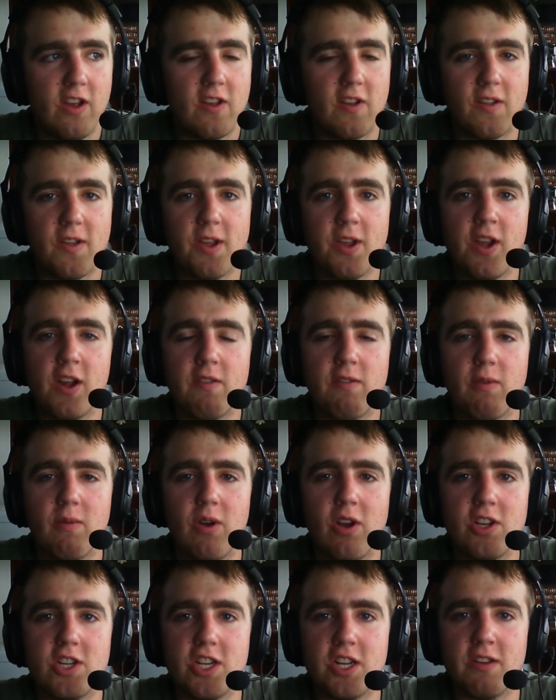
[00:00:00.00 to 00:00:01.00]
So thank you guys for
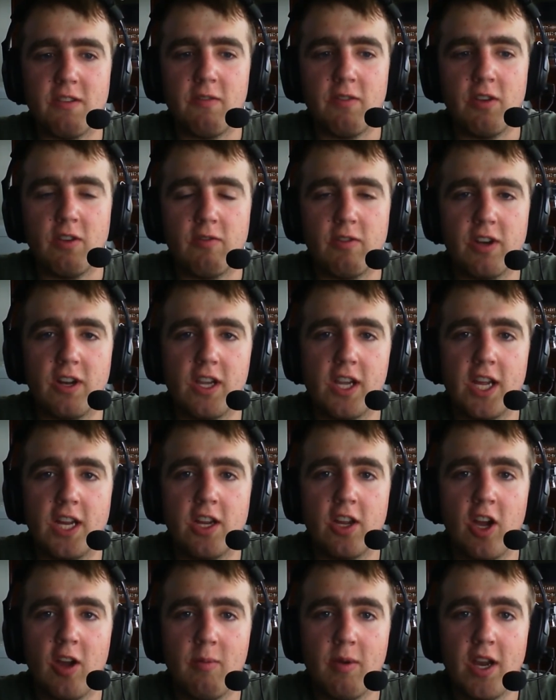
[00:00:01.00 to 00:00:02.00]
watching. Feel free to
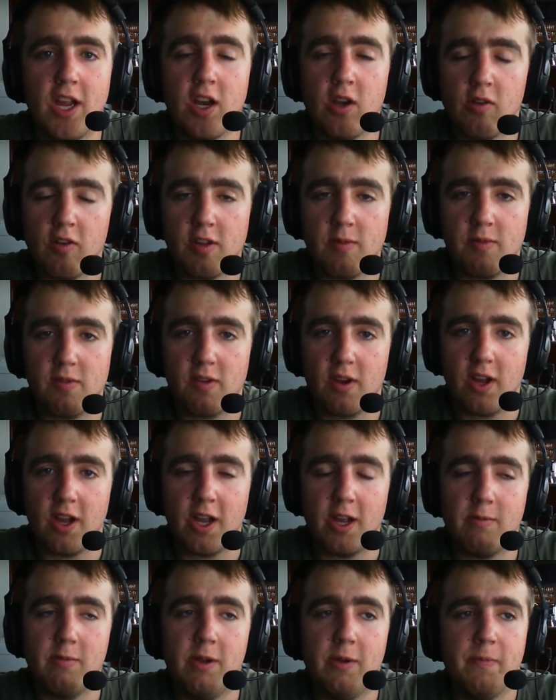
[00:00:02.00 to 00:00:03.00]
like, comment, and or
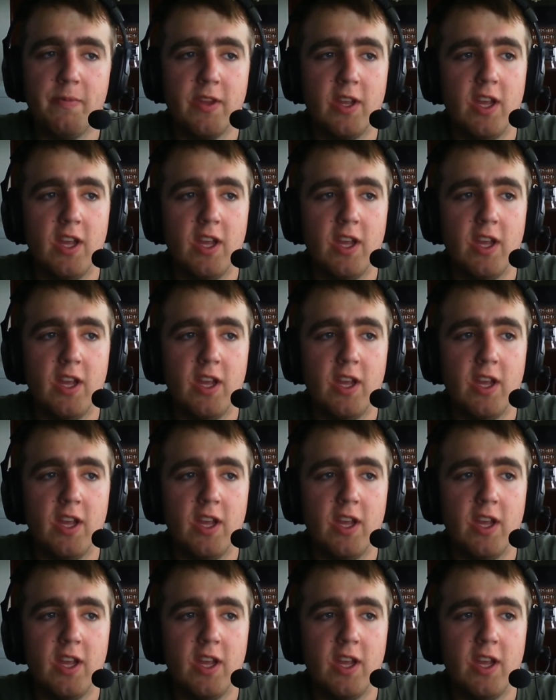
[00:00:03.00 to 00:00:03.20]
subscribe.